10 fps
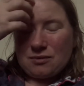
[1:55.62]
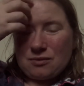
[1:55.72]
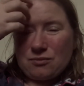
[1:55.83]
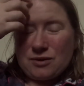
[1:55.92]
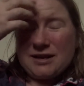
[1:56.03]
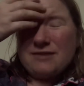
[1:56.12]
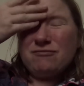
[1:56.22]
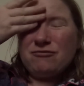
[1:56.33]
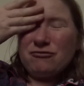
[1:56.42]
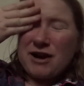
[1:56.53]
we
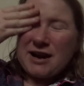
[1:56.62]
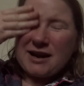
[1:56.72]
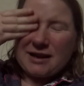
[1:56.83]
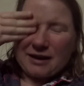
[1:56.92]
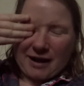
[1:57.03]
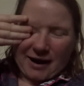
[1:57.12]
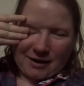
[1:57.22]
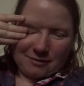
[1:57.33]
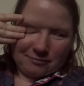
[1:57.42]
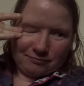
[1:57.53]
didn't really.
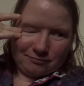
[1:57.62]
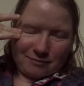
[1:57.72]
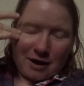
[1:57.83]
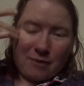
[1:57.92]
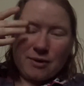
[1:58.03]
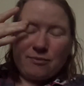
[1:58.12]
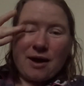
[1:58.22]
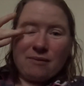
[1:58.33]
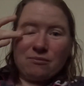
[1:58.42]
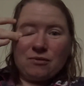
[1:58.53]
How it
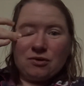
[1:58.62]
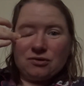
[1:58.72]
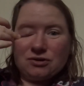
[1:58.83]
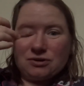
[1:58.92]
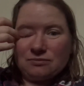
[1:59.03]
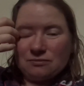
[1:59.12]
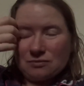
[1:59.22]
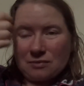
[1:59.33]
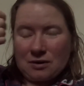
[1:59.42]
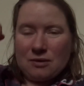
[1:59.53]
went was
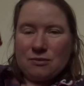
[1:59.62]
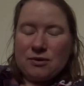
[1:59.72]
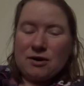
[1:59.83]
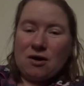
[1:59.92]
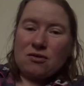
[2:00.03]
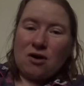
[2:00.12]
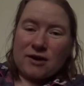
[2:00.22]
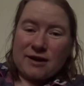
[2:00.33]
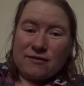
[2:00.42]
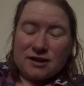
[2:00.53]
we all got
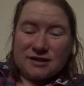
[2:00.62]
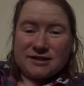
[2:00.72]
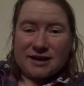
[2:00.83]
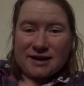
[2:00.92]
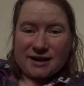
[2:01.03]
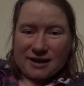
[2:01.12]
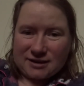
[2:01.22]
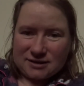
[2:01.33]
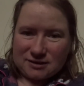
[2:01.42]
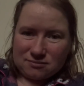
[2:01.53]
given a
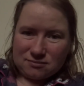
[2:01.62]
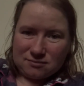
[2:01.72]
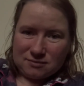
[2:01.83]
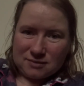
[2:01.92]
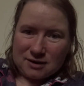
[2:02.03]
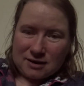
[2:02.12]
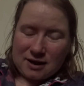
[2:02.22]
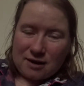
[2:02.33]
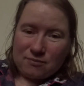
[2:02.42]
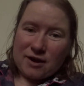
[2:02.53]
ticket. And